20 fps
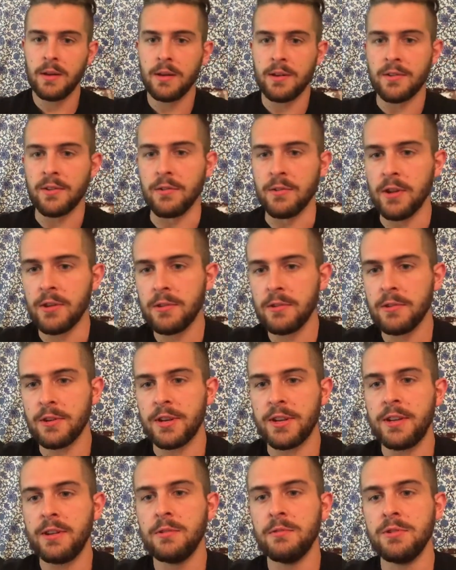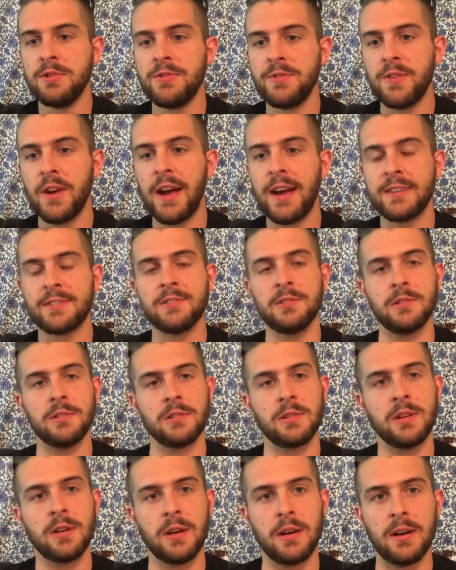So another huge factor
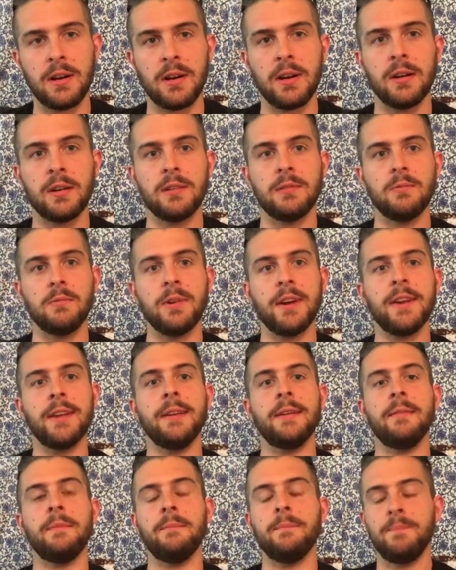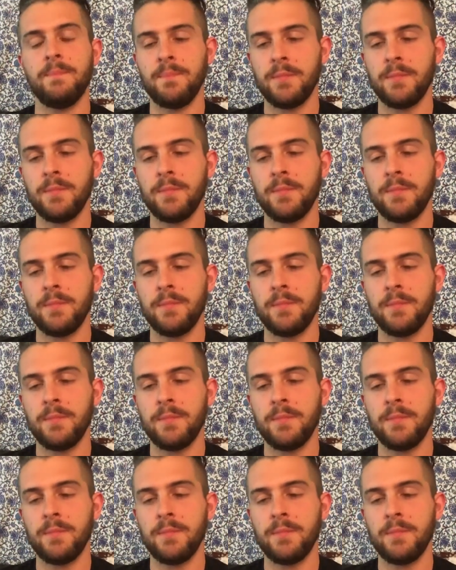when